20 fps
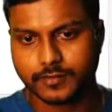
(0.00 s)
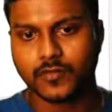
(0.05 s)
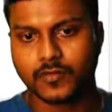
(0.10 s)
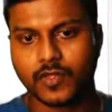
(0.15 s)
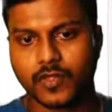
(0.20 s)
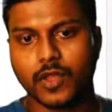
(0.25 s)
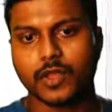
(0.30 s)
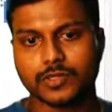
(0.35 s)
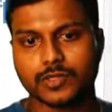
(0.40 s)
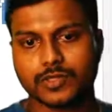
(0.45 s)

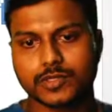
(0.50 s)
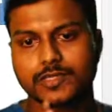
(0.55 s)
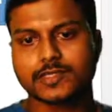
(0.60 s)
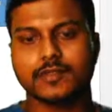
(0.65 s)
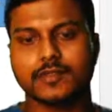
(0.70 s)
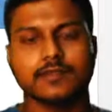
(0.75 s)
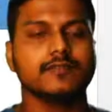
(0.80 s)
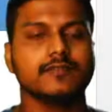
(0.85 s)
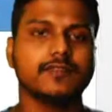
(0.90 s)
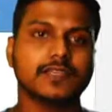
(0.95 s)
So the
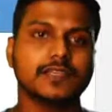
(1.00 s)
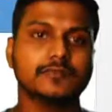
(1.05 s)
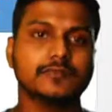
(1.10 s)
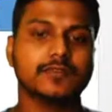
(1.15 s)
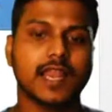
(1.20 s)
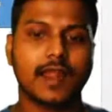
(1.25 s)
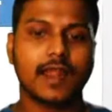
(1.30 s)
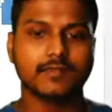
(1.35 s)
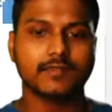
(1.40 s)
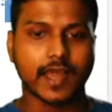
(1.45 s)
service will have
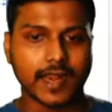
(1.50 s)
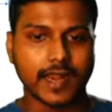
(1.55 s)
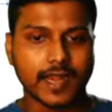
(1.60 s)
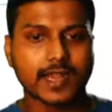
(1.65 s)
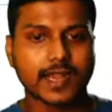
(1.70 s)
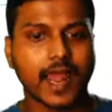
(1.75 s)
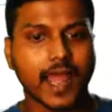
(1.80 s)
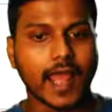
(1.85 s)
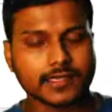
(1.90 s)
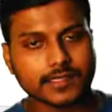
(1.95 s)
direct
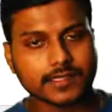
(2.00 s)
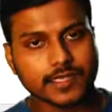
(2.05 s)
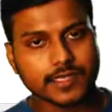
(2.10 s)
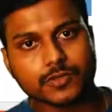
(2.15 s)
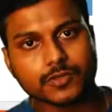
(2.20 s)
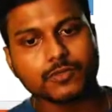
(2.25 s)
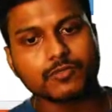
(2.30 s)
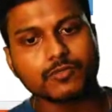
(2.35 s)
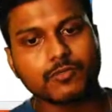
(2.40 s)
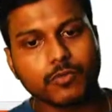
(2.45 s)
access to
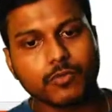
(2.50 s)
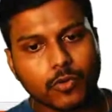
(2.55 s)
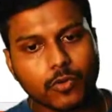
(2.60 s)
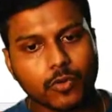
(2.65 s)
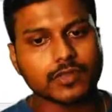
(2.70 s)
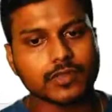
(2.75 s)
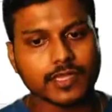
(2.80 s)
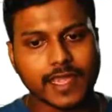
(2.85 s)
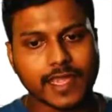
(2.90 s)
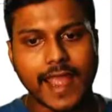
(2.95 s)
both
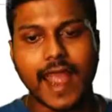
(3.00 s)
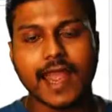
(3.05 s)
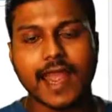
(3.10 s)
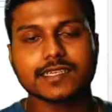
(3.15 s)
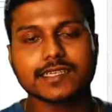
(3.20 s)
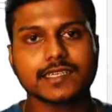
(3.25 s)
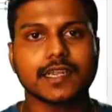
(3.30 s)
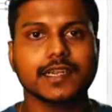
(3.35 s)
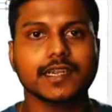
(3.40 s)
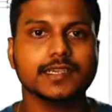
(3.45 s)
cache
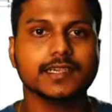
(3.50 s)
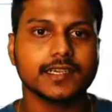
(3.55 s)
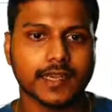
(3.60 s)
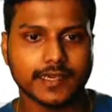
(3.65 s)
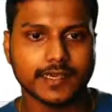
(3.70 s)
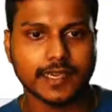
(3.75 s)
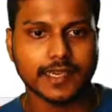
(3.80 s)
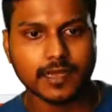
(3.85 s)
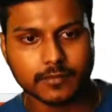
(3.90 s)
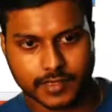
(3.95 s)
and
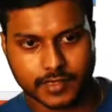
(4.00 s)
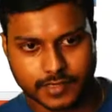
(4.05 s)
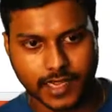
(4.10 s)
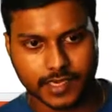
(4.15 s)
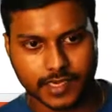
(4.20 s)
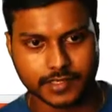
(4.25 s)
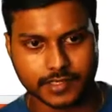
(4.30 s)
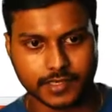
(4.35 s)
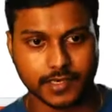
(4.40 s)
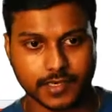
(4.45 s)
database
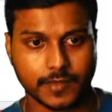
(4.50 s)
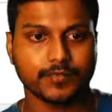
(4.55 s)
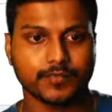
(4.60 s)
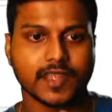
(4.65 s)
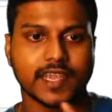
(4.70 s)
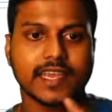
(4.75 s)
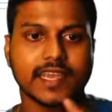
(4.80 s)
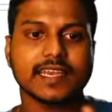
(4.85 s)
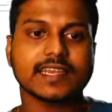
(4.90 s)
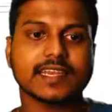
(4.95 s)
actually
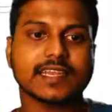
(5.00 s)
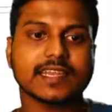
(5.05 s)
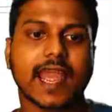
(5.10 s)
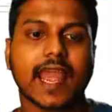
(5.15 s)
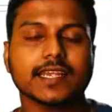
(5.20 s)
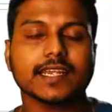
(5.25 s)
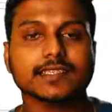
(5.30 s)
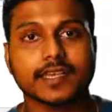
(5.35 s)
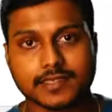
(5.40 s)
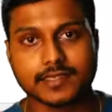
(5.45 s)
in cache
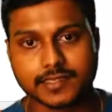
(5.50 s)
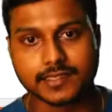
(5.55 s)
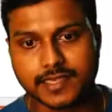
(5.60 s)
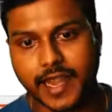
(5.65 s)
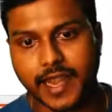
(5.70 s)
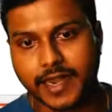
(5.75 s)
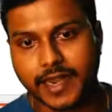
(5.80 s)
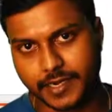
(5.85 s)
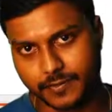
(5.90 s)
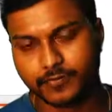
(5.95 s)
aside.
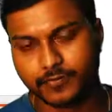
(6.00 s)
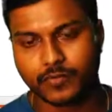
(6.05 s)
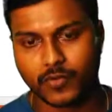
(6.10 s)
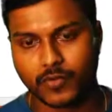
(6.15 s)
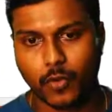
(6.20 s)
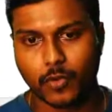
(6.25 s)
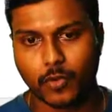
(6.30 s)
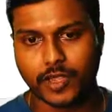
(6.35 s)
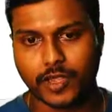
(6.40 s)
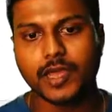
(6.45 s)

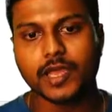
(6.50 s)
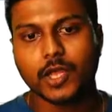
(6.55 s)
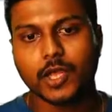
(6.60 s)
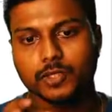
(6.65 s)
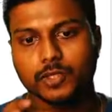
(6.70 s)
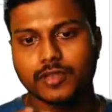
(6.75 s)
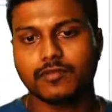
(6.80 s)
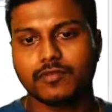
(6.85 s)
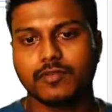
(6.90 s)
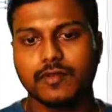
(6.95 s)
Okay, so it
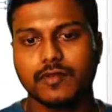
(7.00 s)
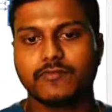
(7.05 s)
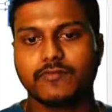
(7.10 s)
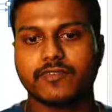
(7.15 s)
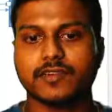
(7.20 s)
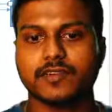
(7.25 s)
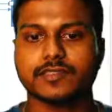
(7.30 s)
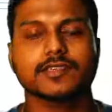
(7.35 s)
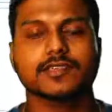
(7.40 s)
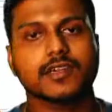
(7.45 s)
will first
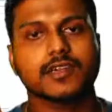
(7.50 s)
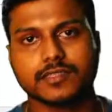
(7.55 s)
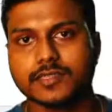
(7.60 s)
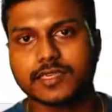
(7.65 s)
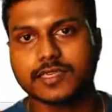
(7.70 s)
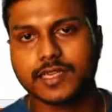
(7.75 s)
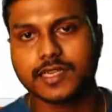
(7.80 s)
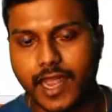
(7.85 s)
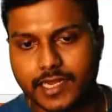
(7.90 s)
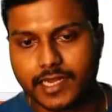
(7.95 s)
search in
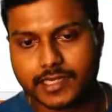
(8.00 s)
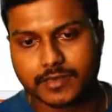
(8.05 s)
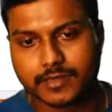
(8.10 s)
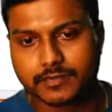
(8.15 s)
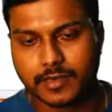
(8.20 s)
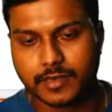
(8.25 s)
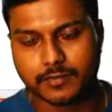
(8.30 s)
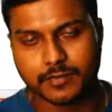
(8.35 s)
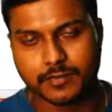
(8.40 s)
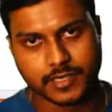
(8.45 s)
cache
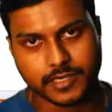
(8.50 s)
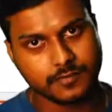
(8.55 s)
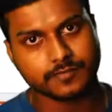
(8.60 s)
memory.